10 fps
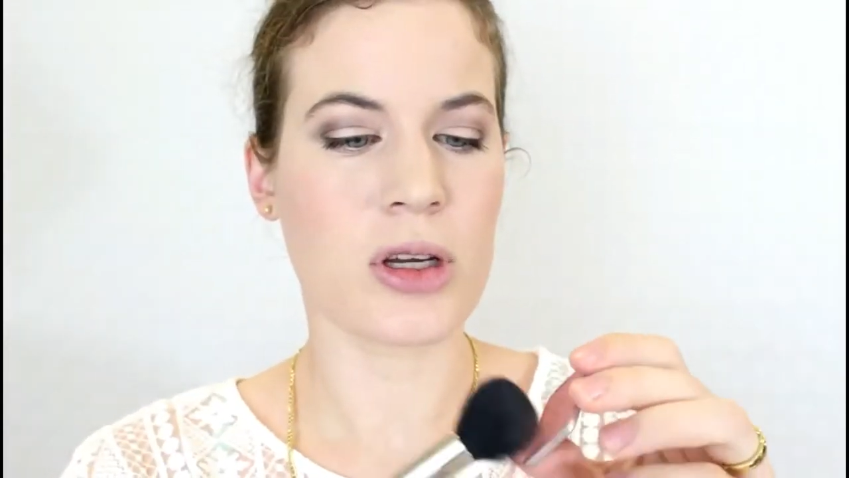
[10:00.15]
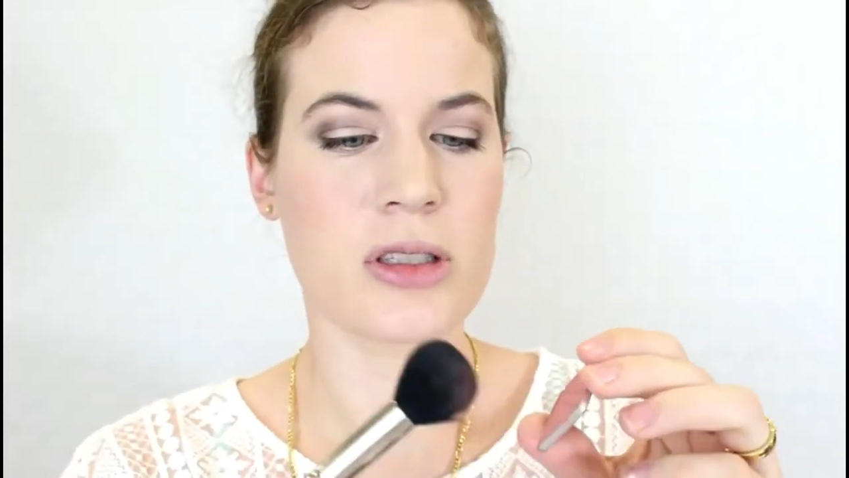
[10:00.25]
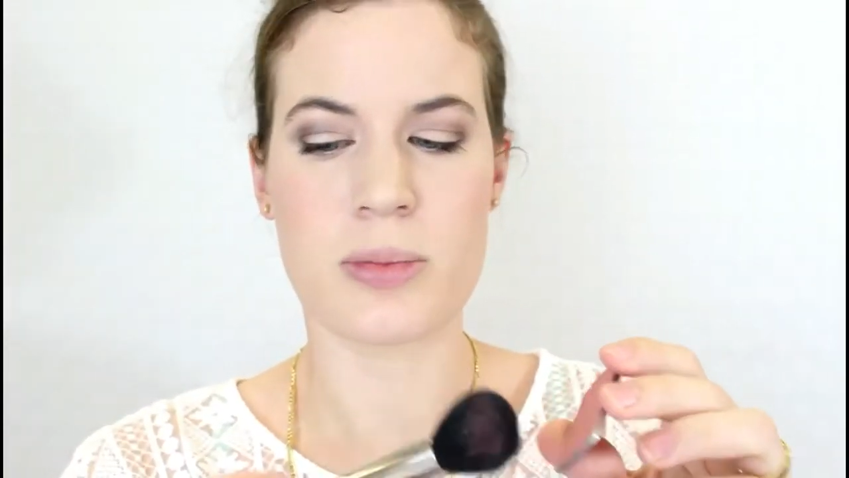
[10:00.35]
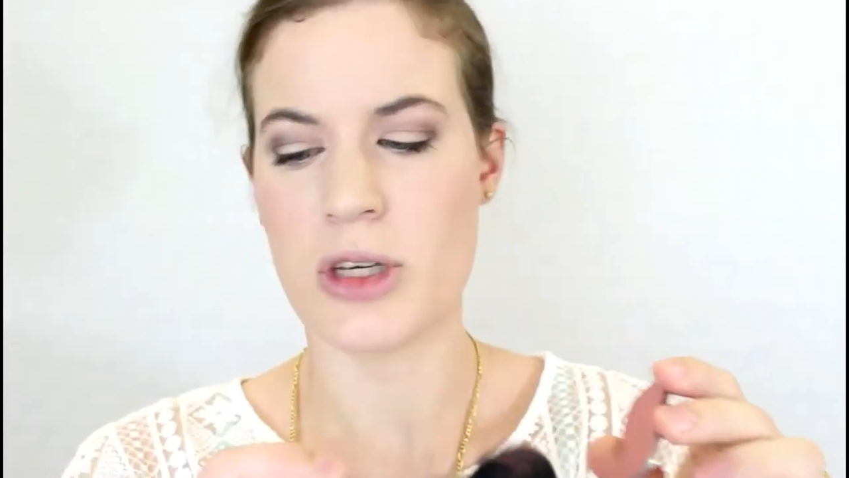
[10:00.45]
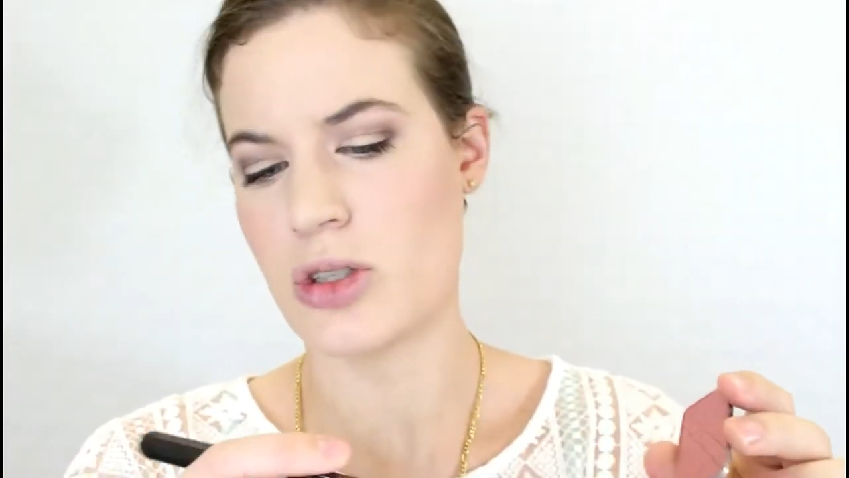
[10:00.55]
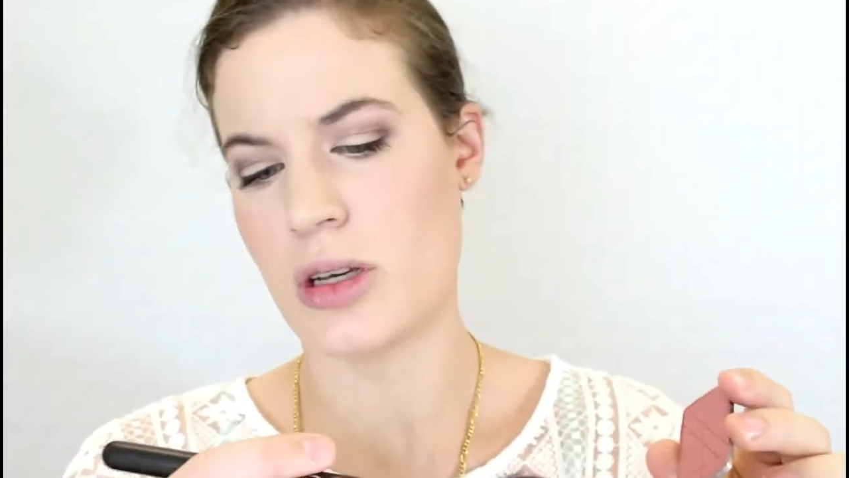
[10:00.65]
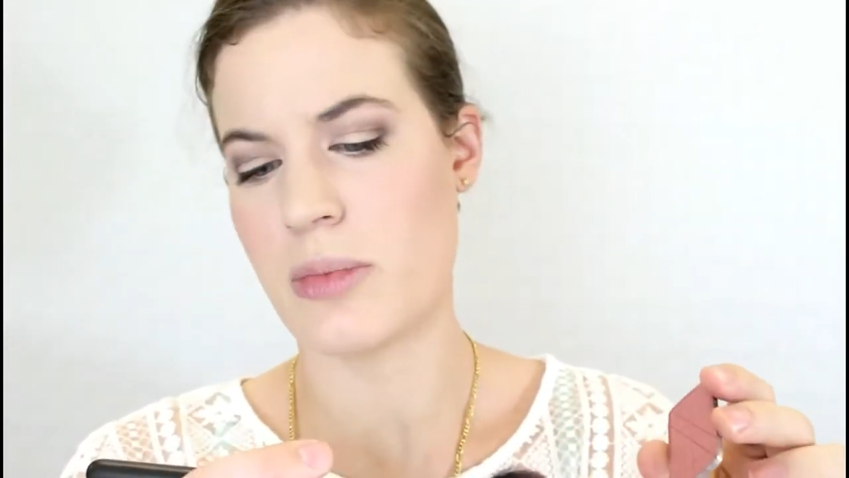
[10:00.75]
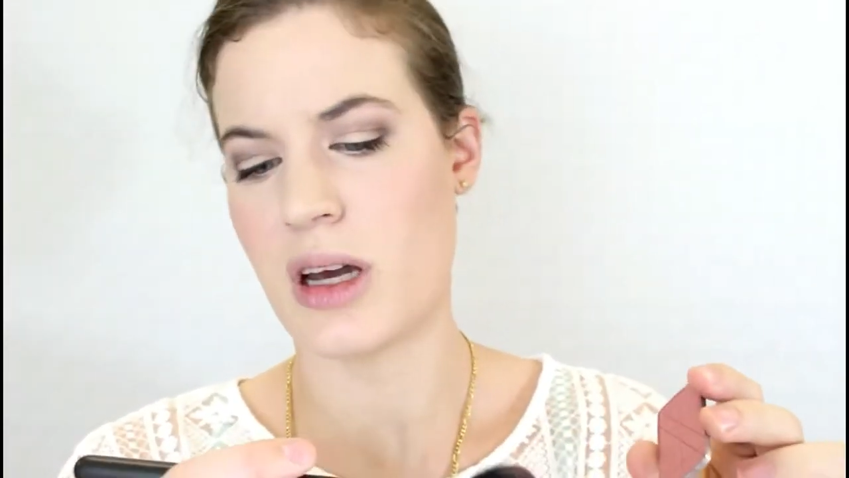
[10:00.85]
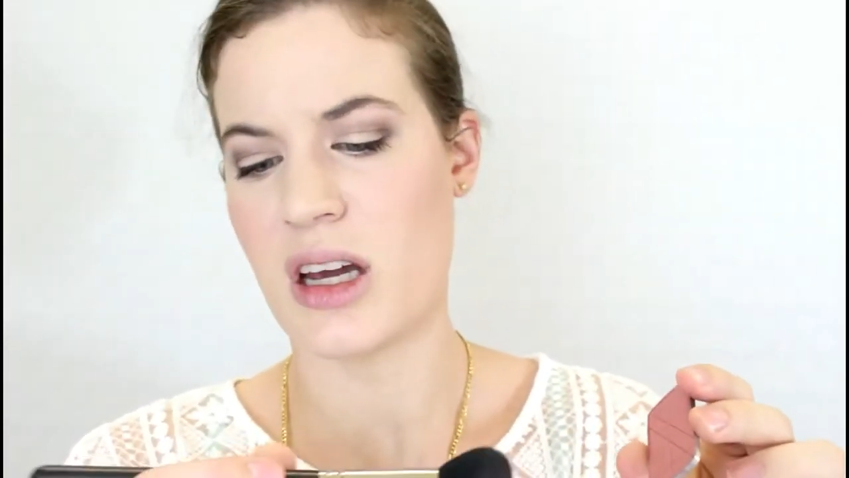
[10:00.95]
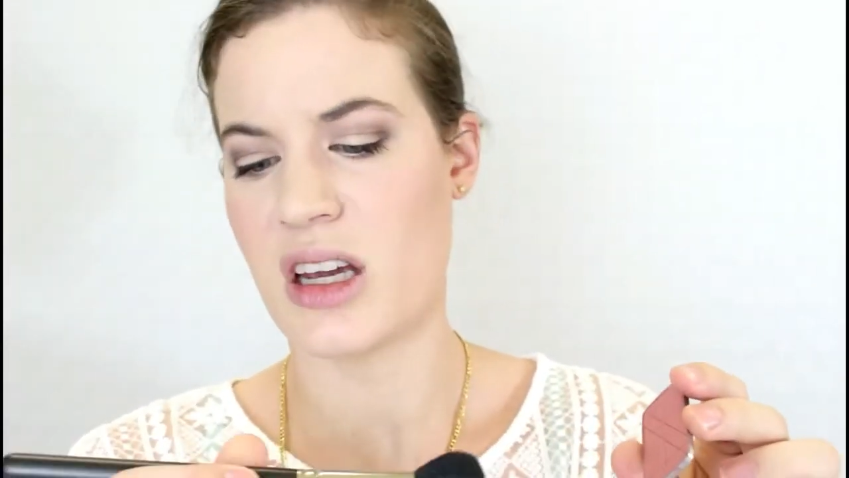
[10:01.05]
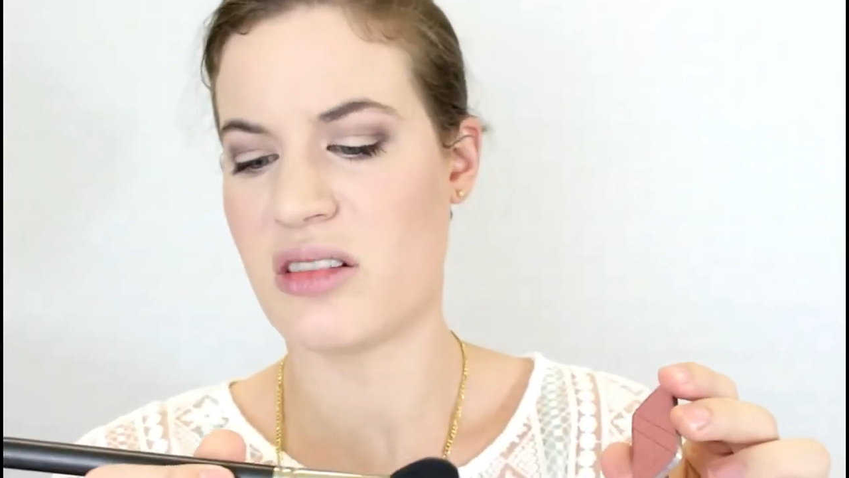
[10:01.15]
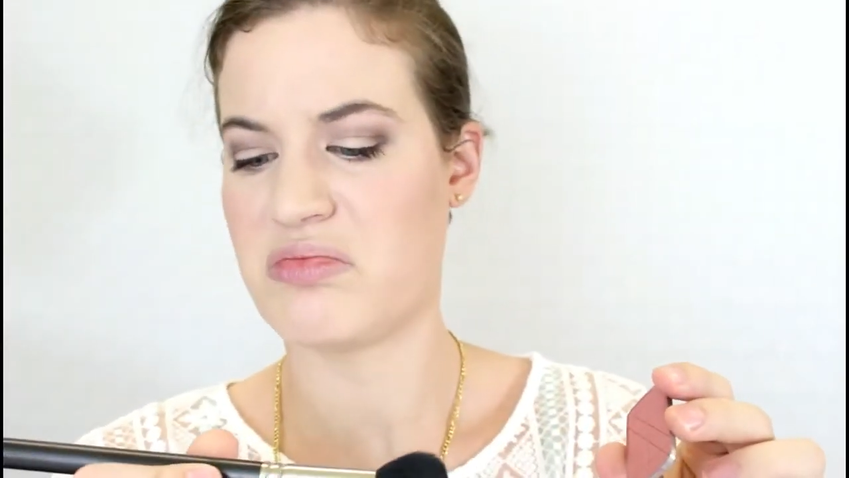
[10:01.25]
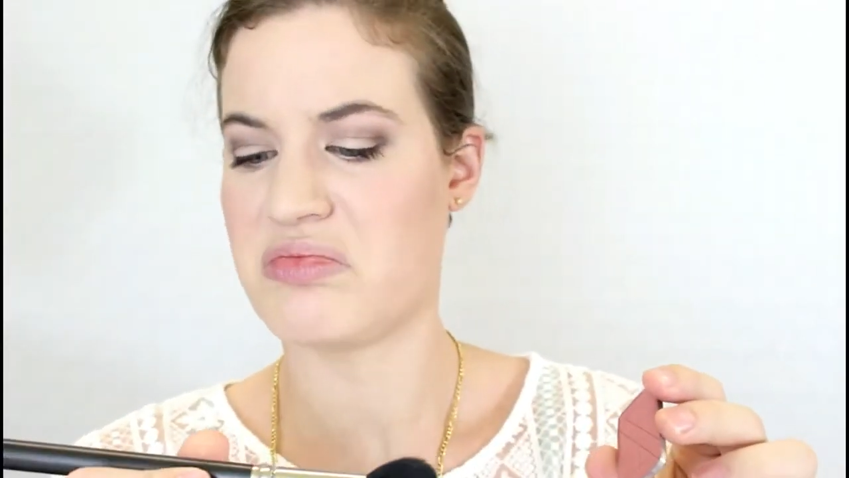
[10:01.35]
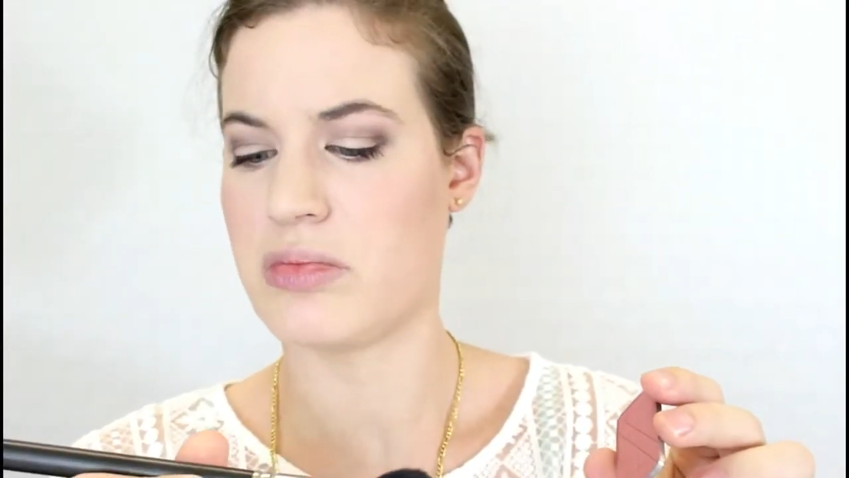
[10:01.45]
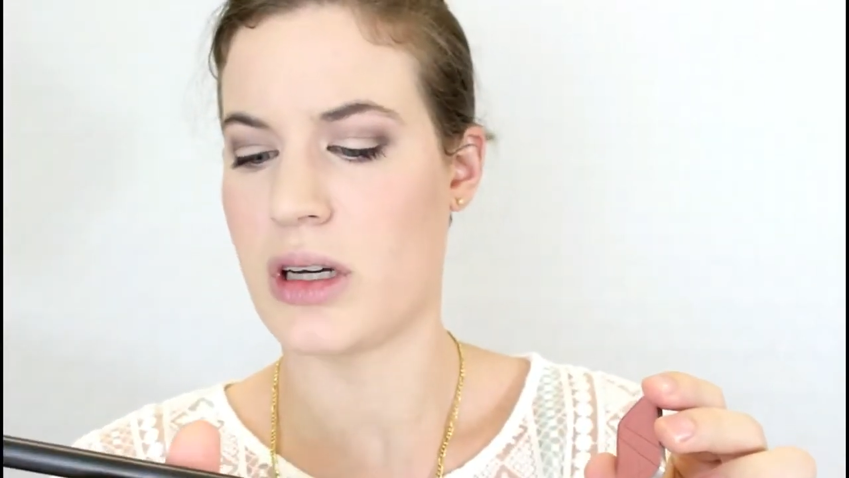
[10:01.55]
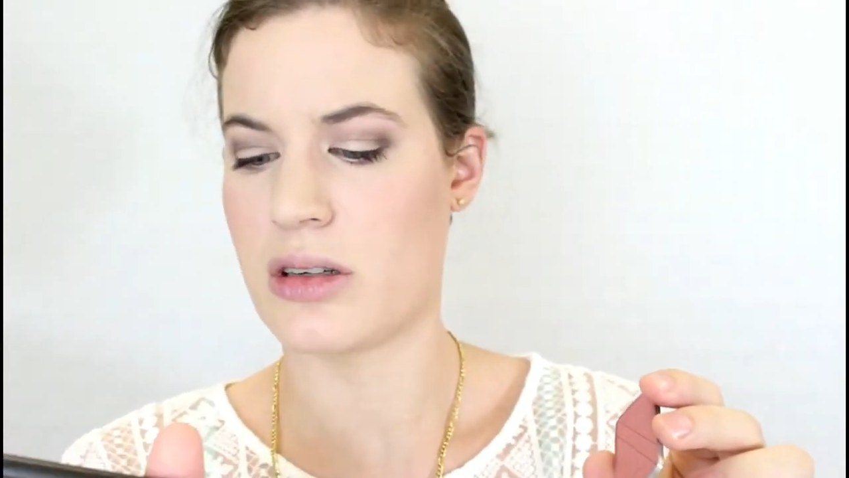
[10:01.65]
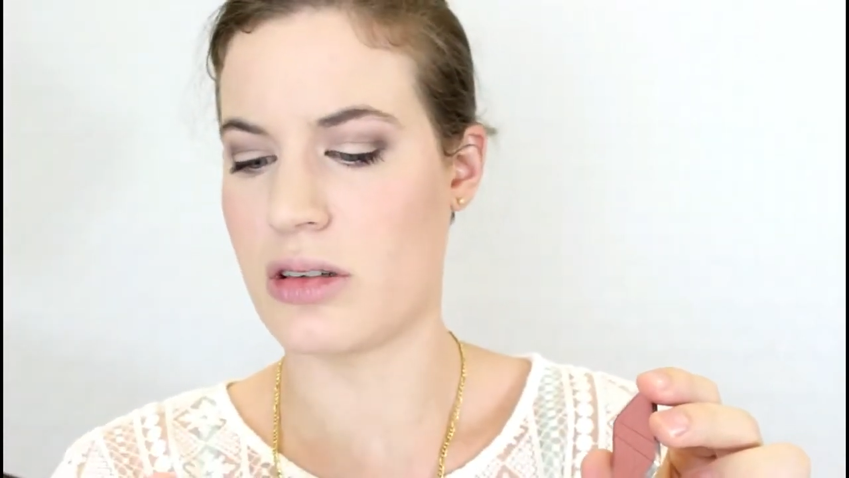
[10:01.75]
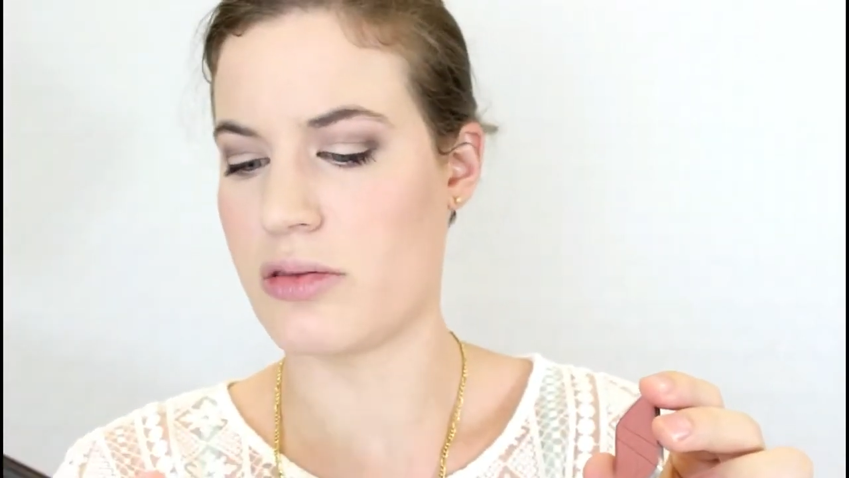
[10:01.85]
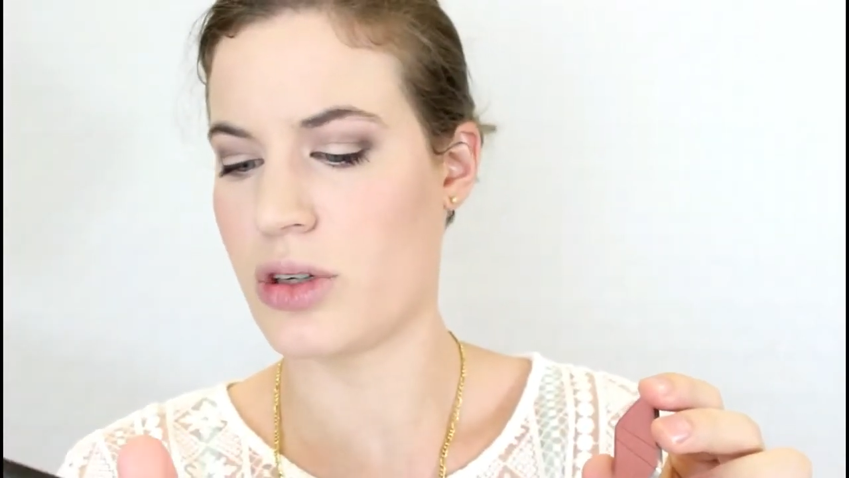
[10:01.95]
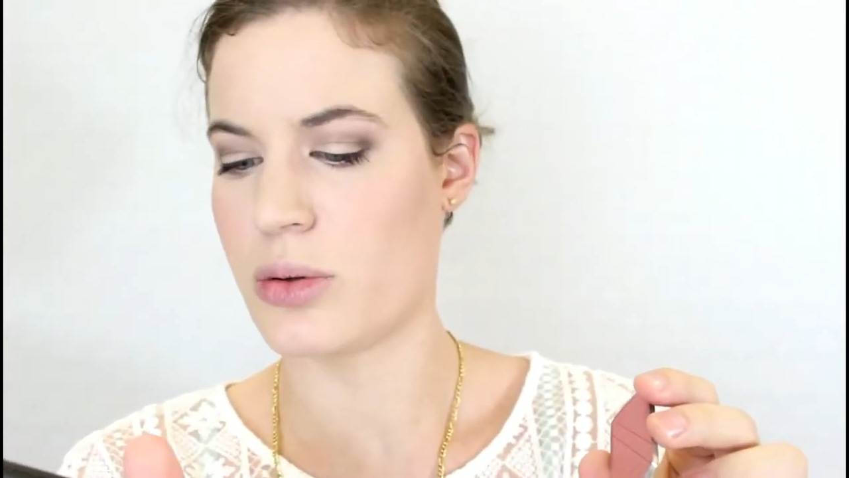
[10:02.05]
going to be using my, I don't
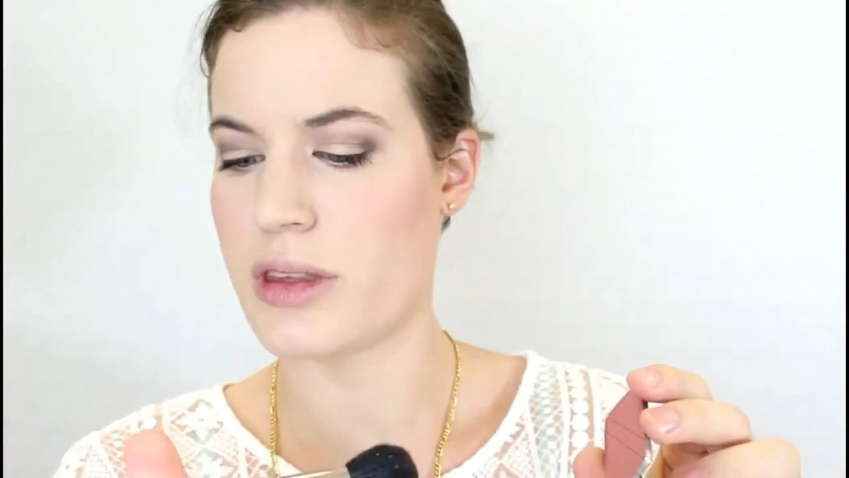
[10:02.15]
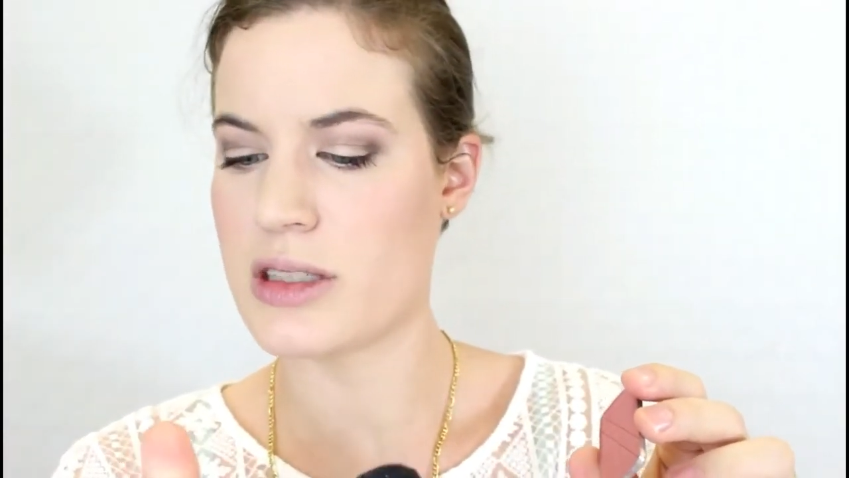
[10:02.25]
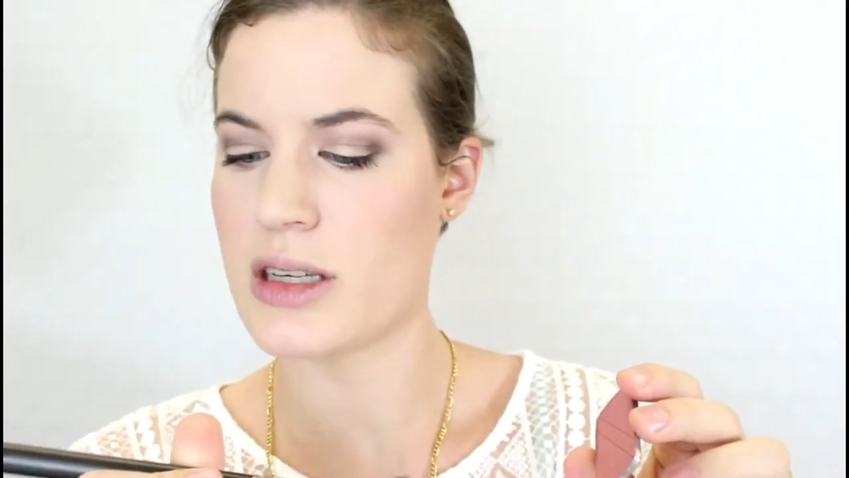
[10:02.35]
even know what this